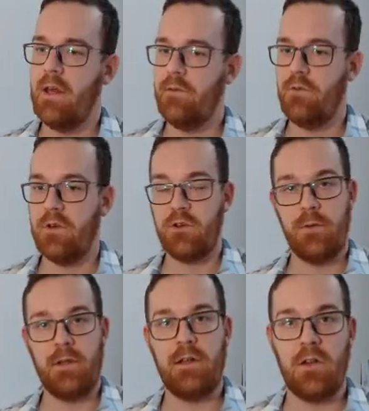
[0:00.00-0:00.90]
if you
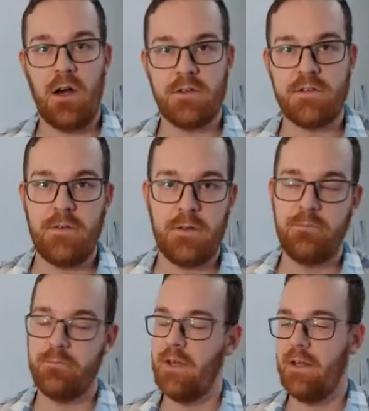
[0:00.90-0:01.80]
accumulate lots of them,
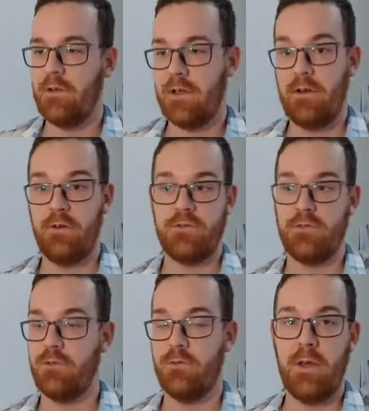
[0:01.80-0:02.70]
then you can
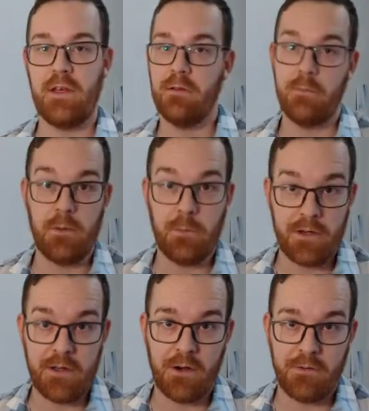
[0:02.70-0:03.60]
also make a bit of
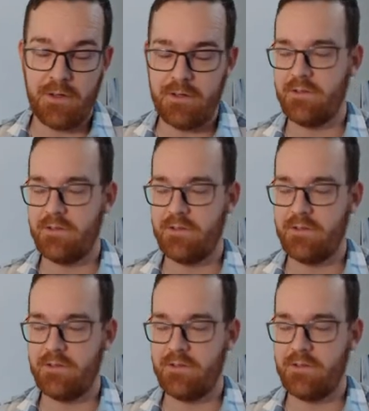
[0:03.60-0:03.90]
money off it.